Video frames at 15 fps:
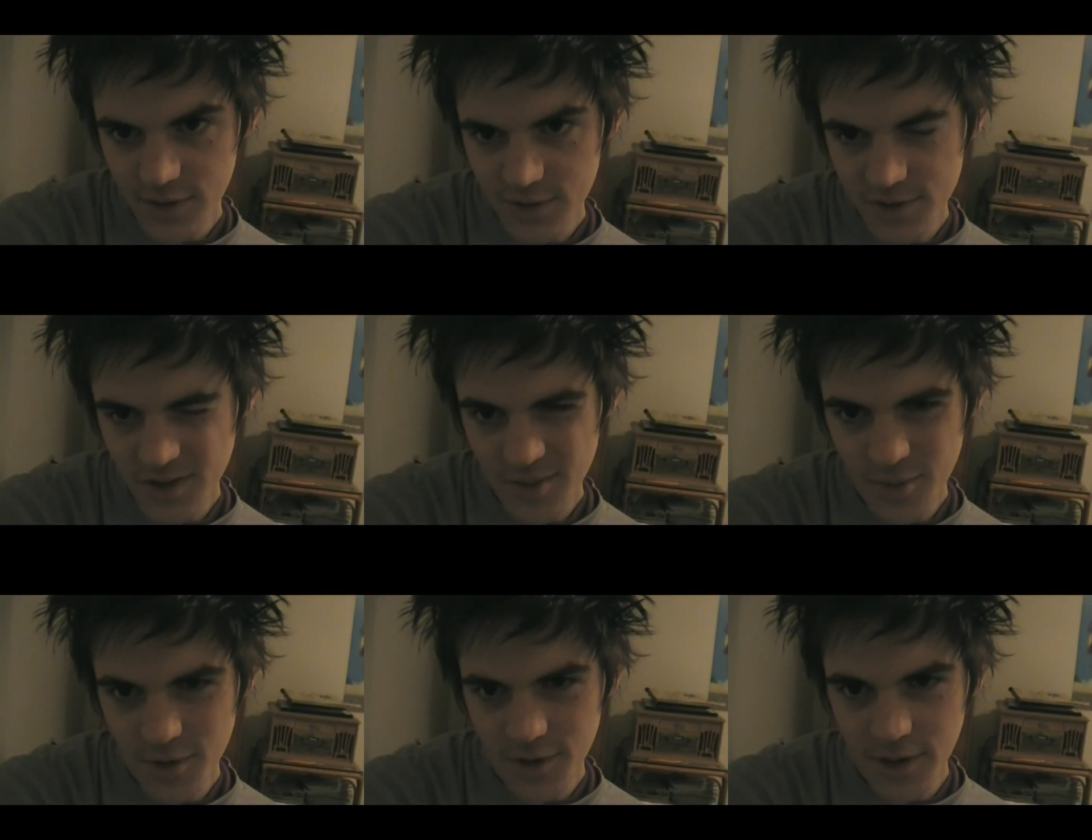so they
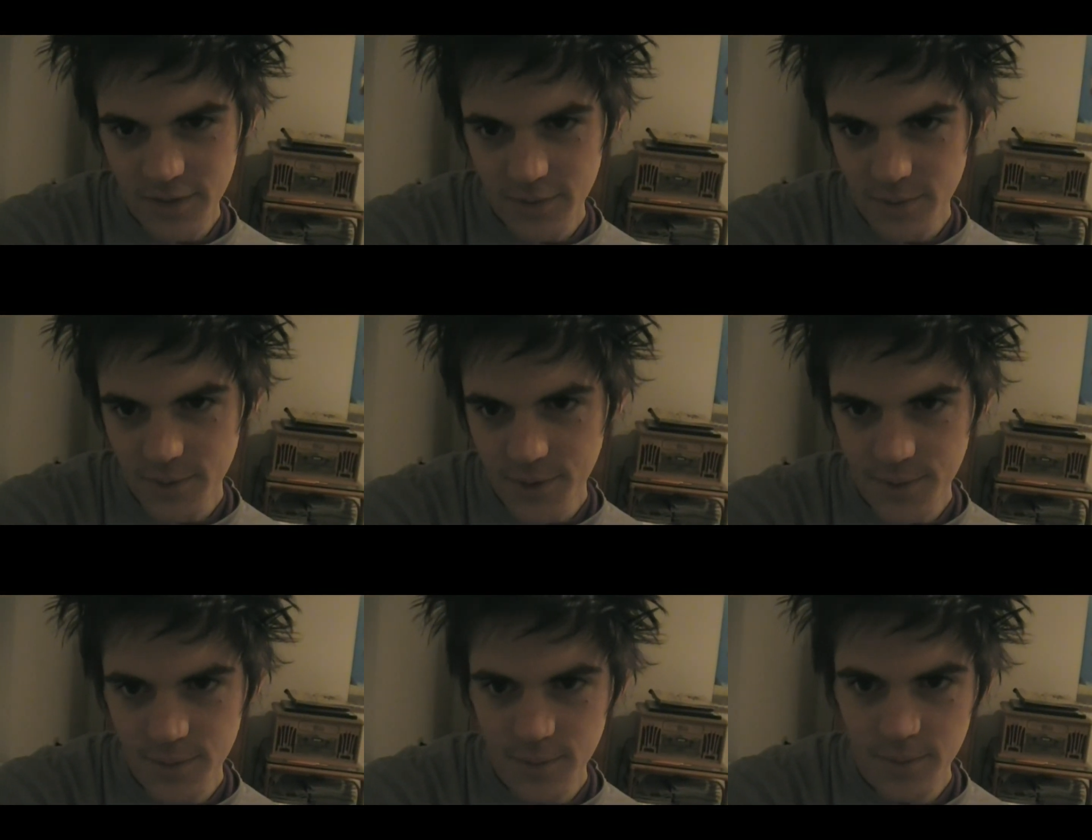both have a
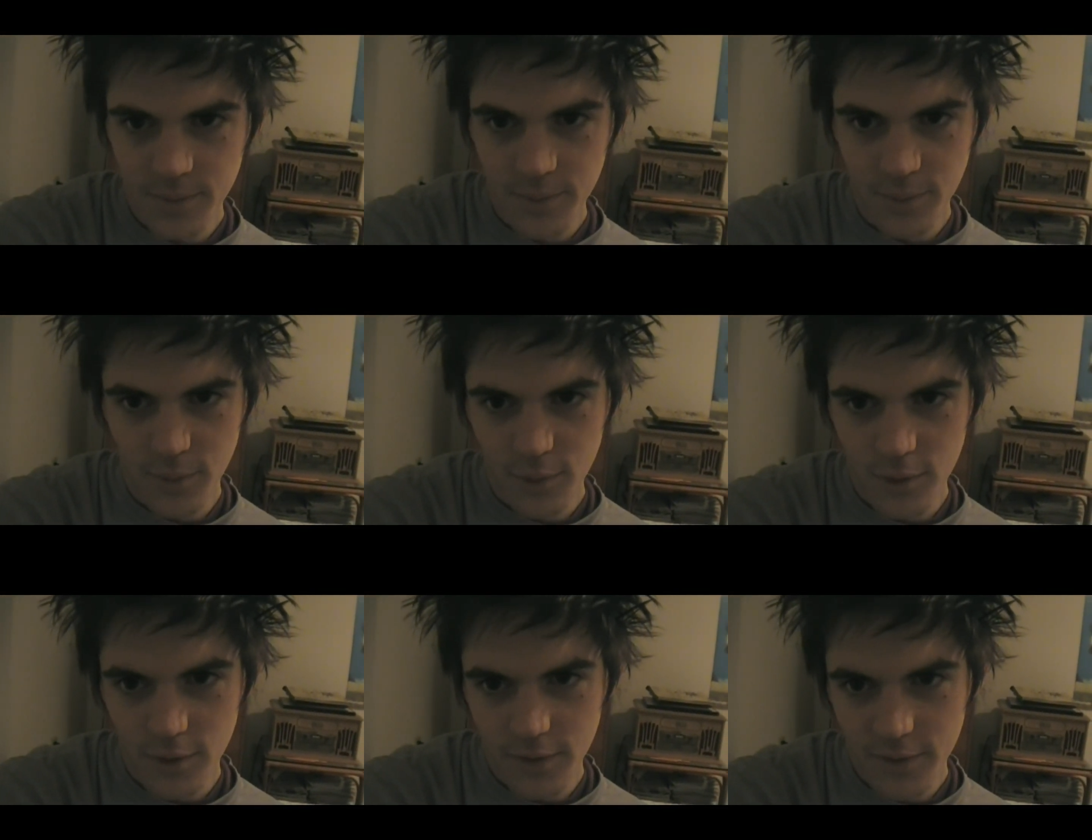bit
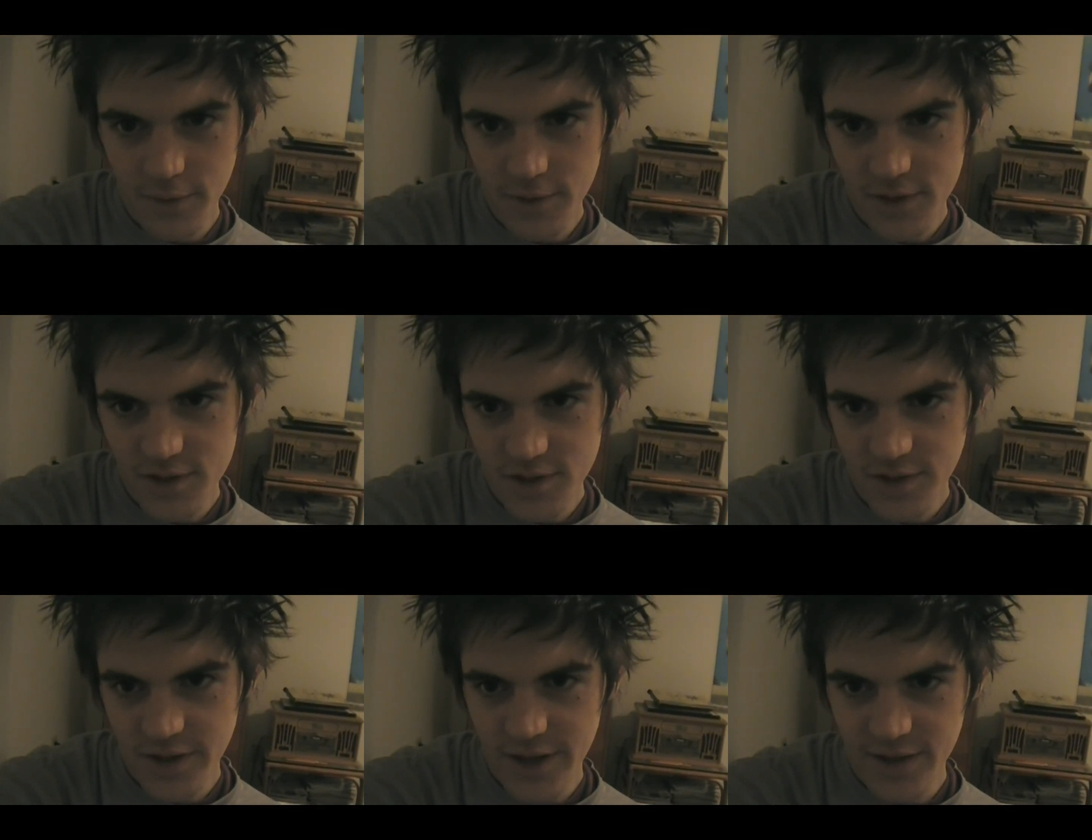more of a
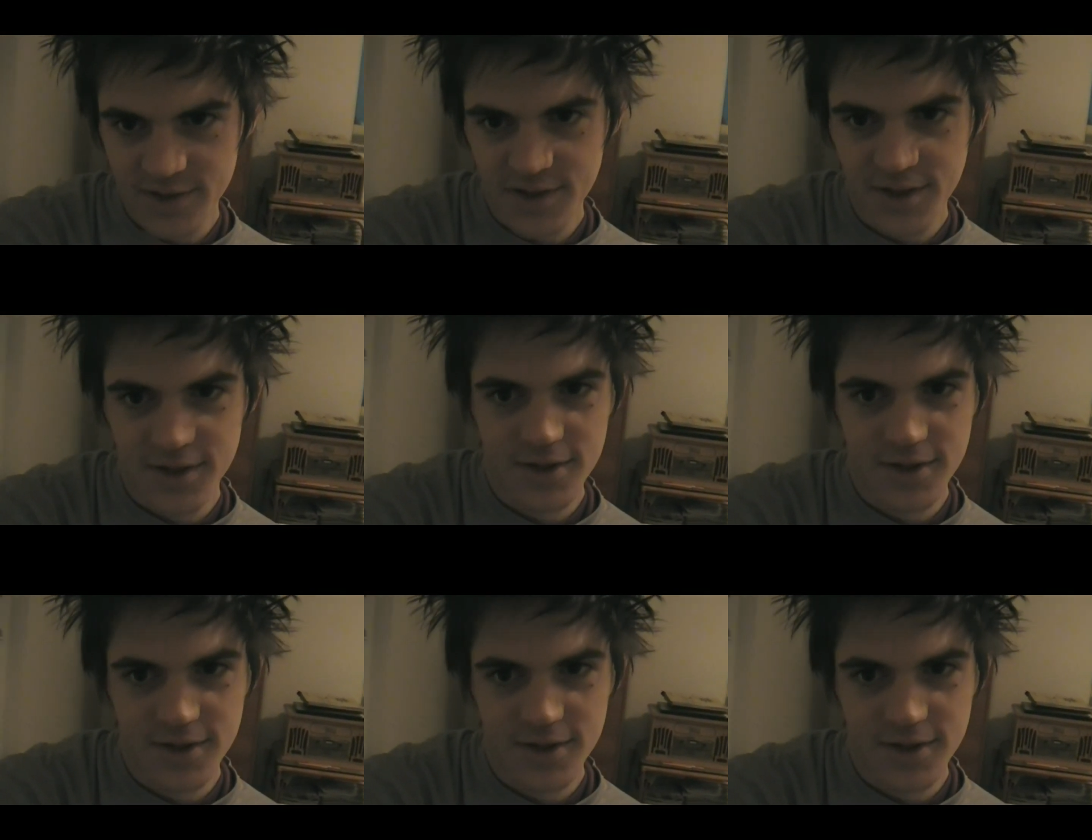regional accent,